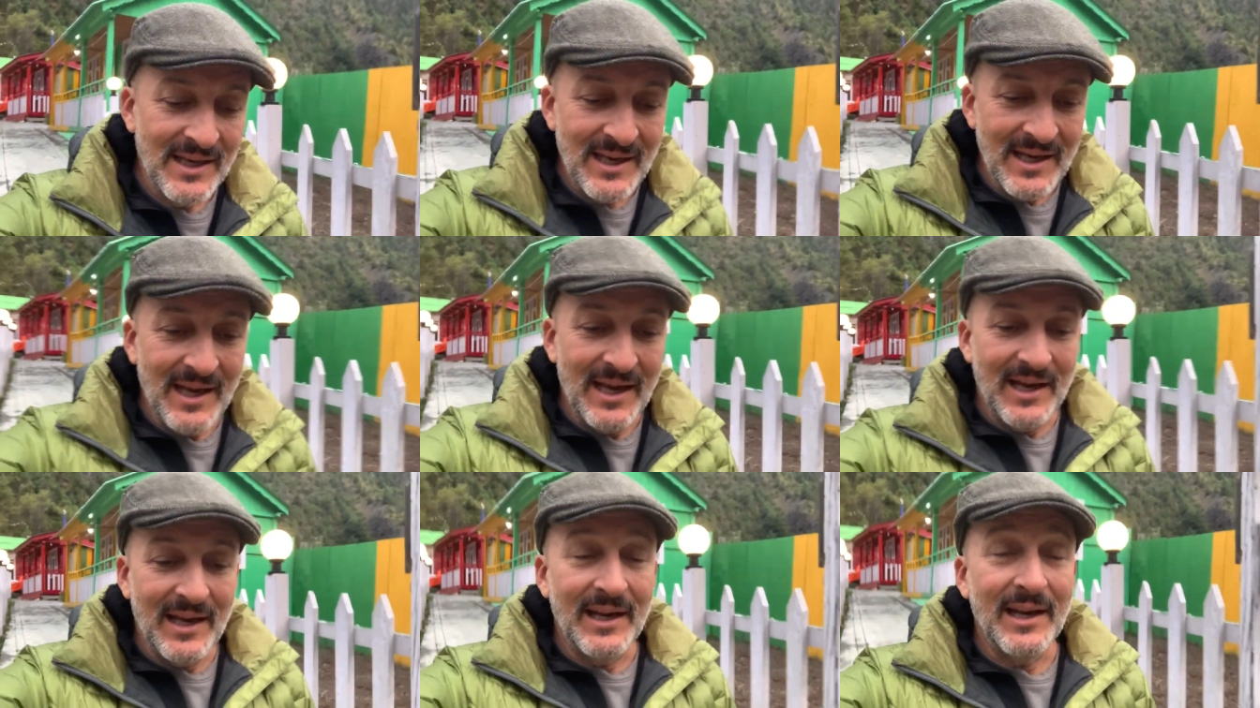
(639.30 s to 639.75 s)

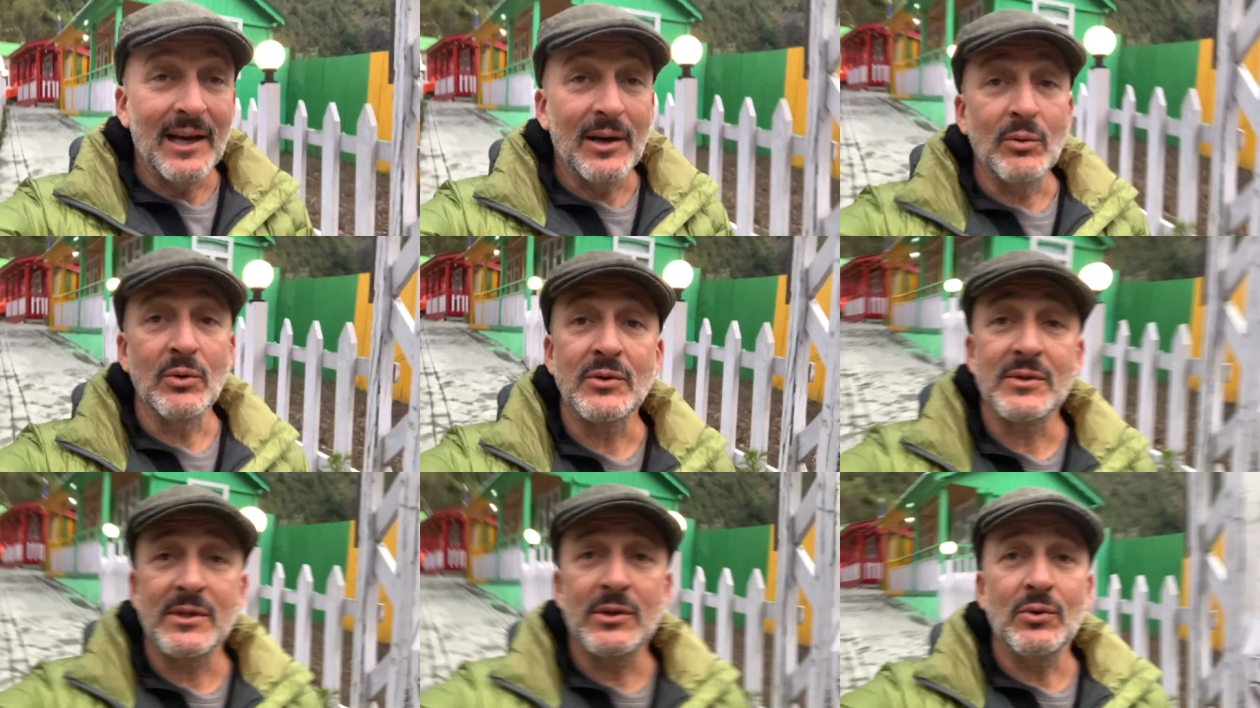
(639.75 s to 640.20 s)
and uh,
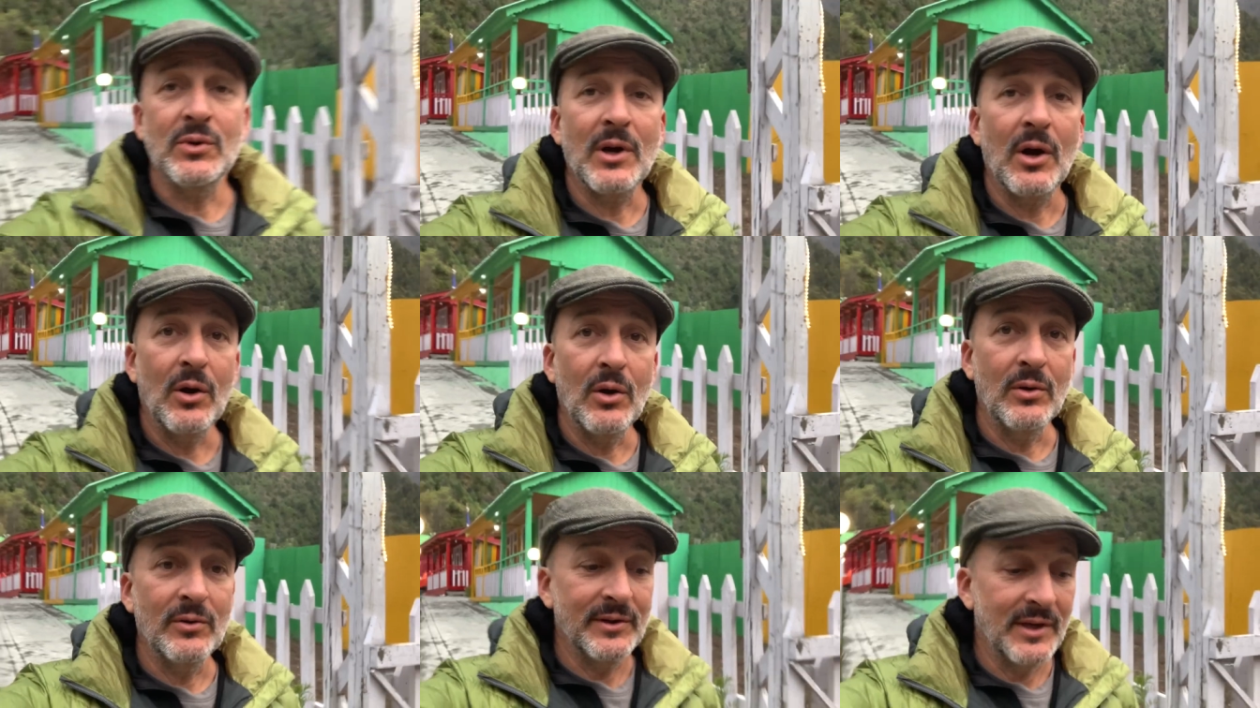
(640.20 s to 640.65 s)
we were still
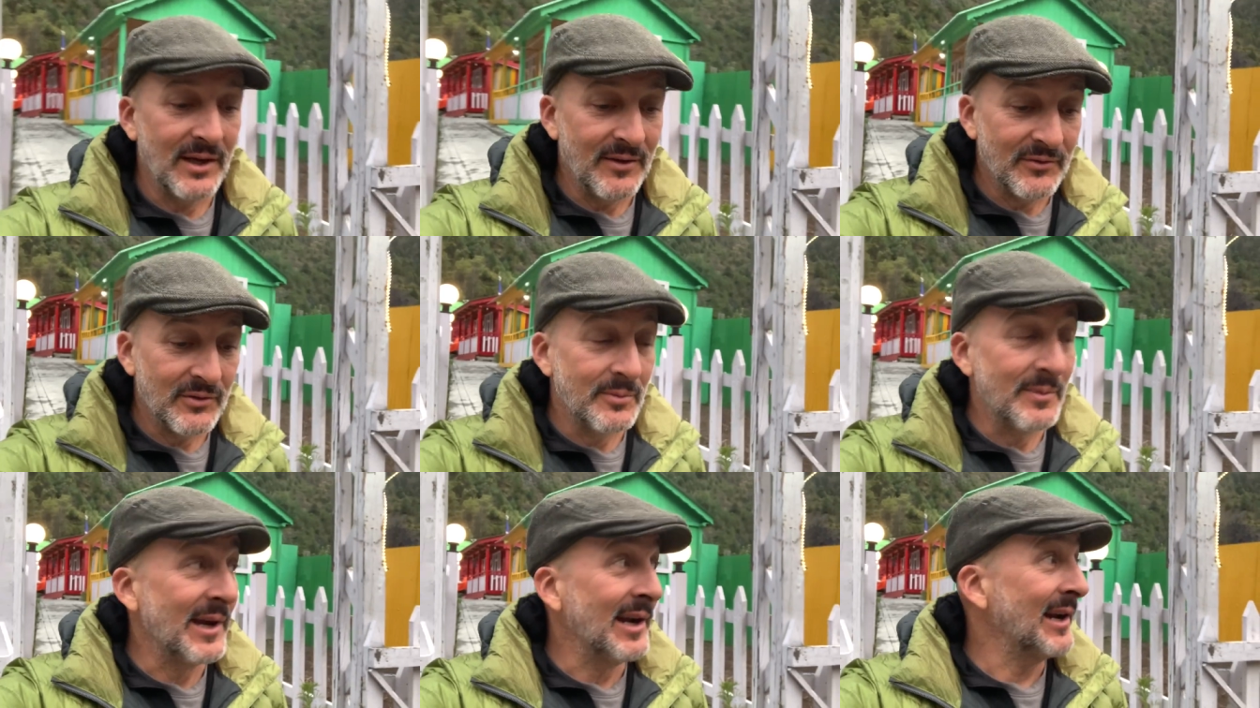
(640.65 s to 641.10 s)
cold
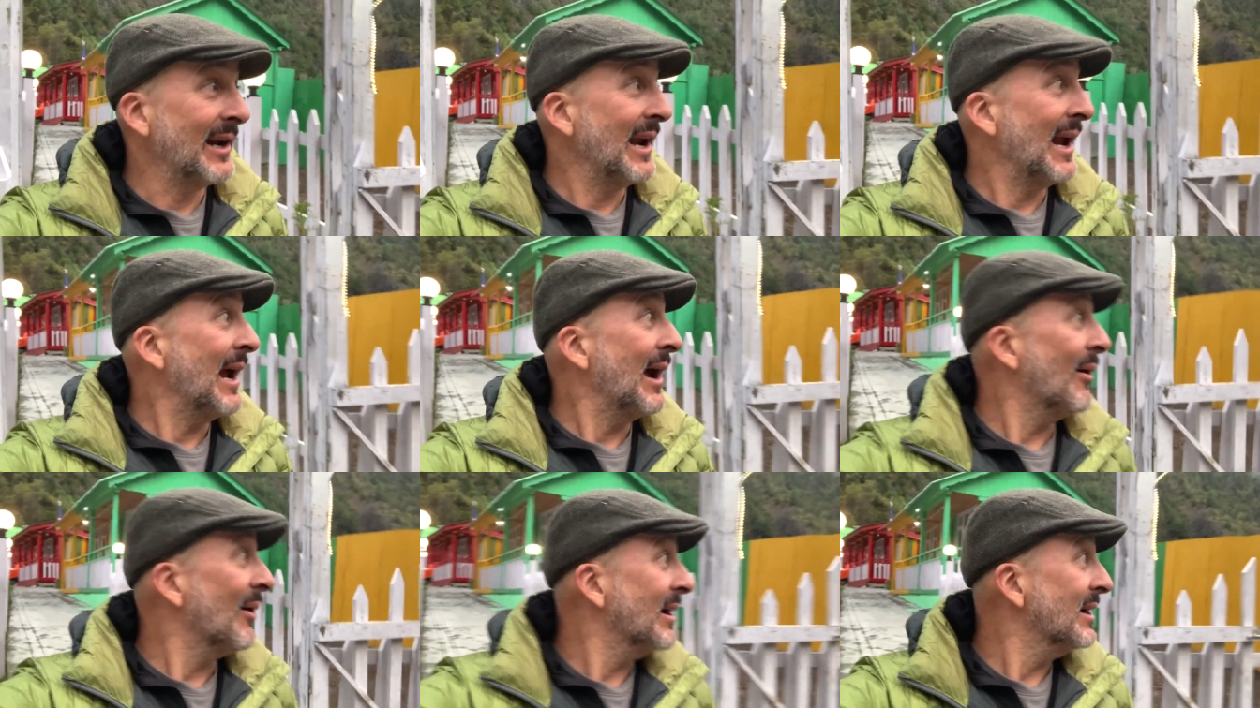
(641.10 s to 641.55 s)
after about an
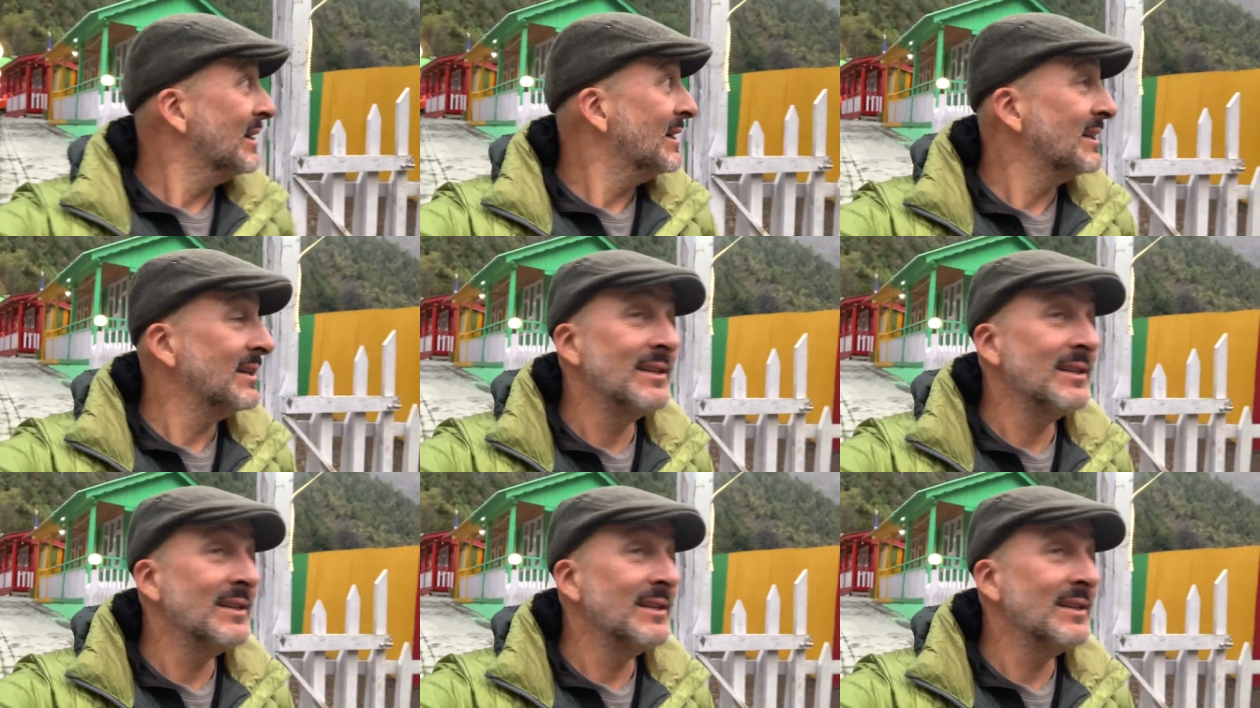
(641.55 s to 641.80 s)
hour.